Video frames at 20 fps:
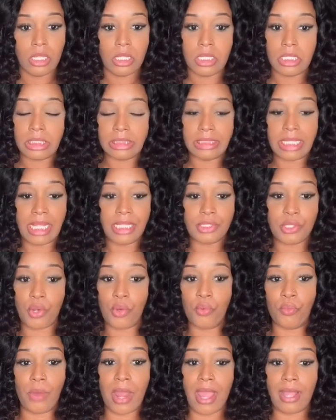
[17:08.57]
because that's
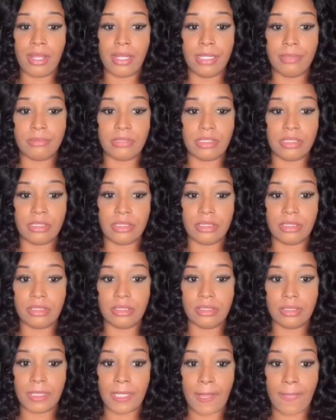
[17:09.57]
gonna rack up to,